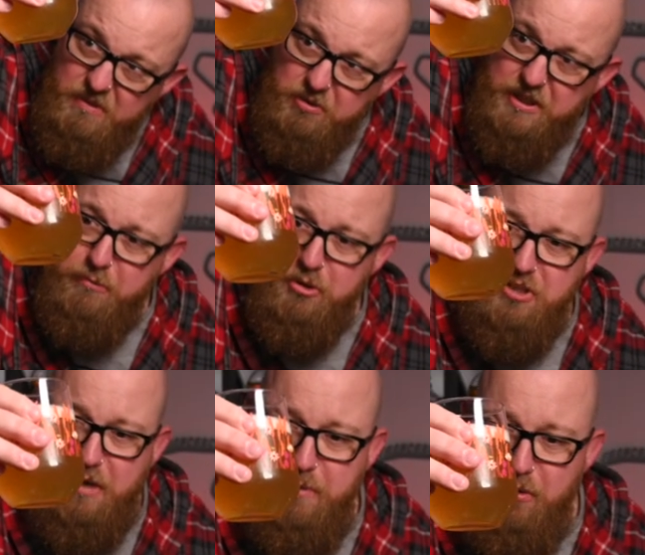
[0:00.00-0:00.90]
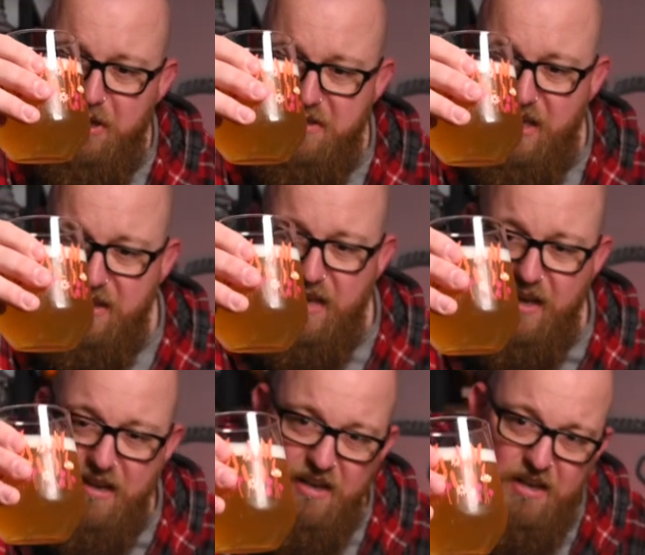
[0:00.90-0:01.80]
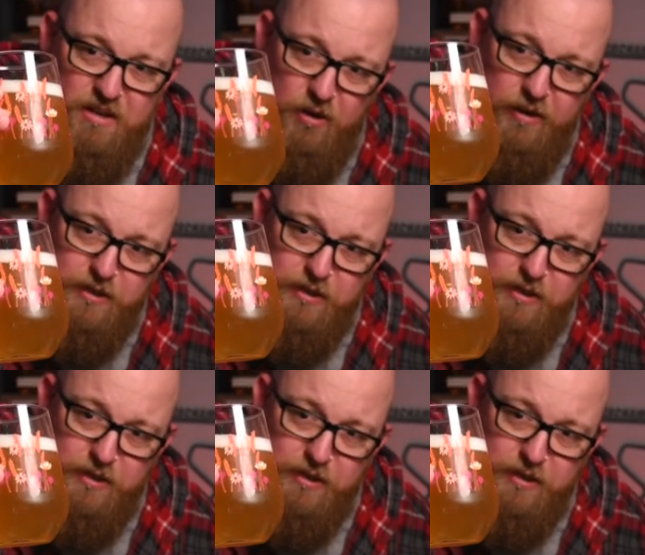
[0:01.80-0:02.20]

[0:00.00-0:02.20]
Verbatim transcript: not seeing much sediment or anything in there. Got a